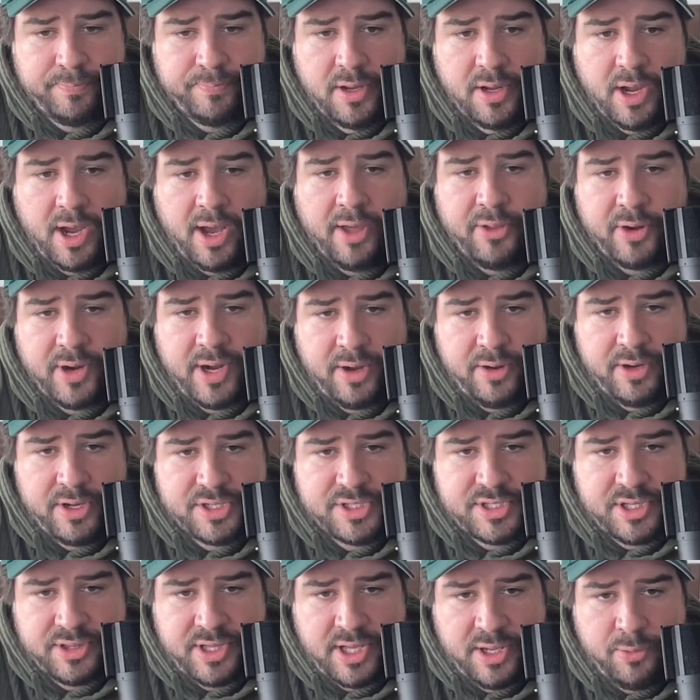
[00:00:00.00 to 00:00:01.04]
other areas
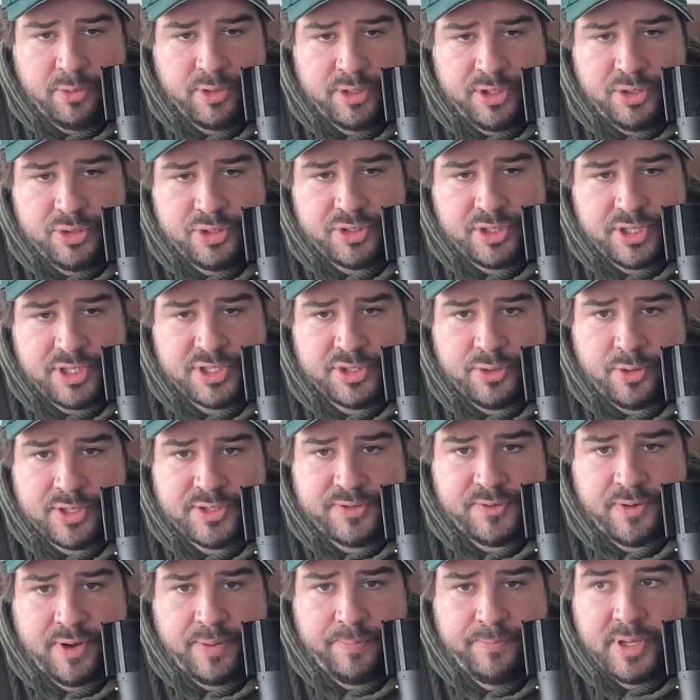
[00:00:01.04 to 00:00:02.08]
that they would usually source
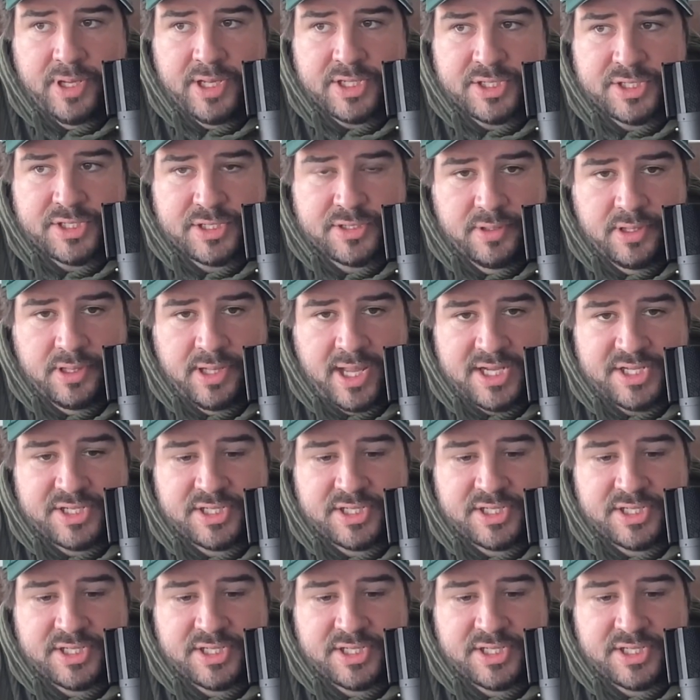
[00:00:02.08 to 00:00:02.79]
from. It's less